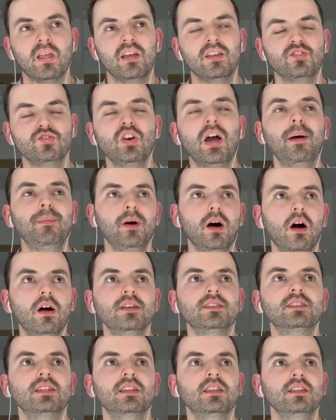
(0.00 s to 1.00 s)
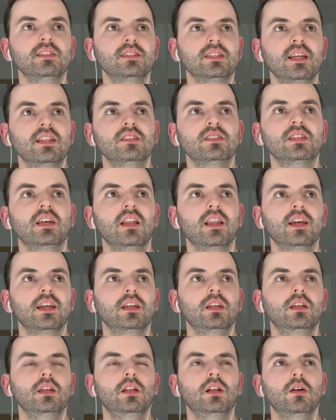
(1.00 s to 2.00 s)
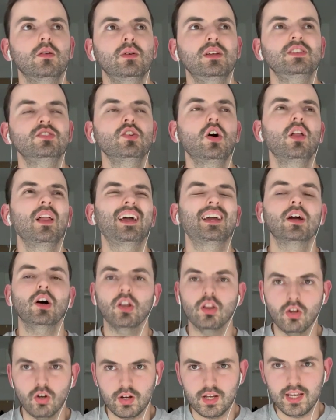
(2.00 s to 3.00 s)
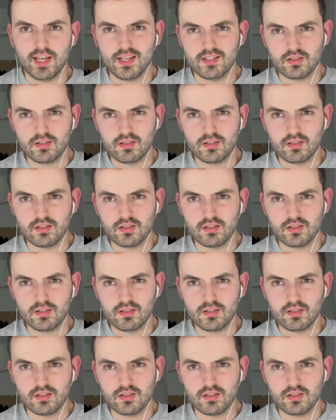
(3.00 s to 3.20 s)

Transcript: trap artist in the sense that, like, you know, he's not like a Lucky,